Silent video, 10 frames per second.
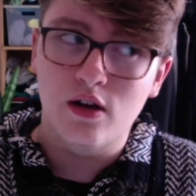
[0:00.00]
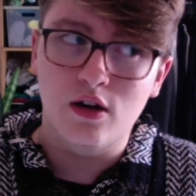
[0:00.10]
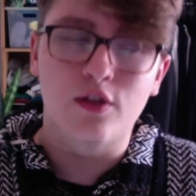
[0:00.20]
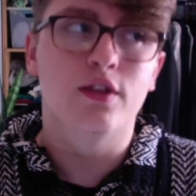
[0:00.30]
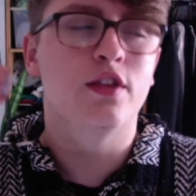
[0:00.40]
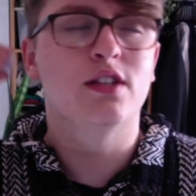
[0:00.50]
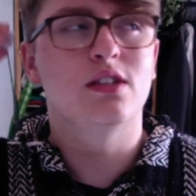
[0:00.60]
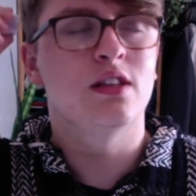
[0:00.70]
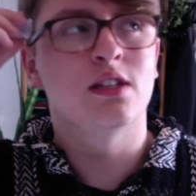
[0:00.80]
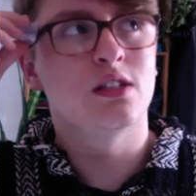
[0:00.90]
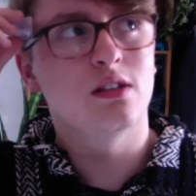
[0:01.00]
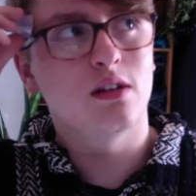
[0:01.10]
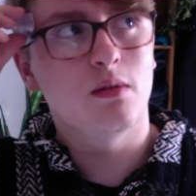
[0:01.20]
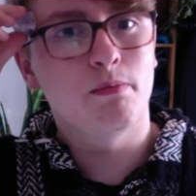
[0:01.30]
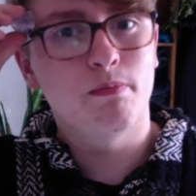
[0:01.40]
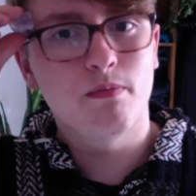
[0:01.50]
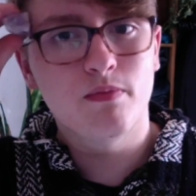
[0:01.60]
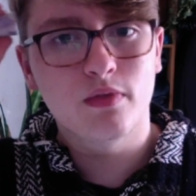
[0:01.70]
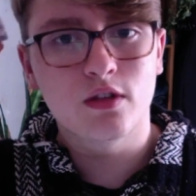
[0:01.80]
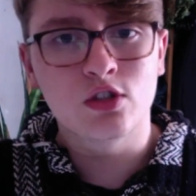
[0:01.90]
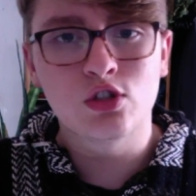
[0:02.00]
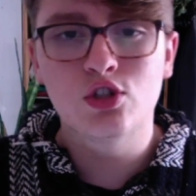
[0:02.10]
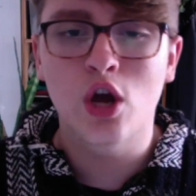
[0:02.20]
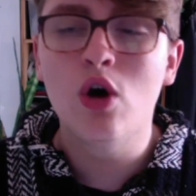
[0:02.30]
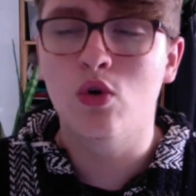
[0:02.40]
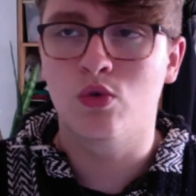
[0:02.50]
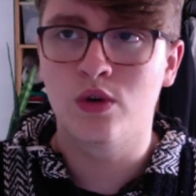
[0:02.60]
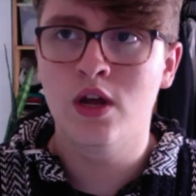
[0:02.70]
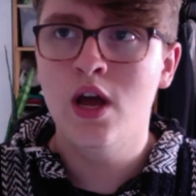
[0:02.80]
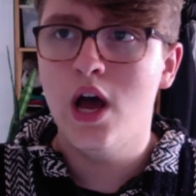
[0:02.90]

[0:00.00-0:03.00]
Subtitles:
or this stone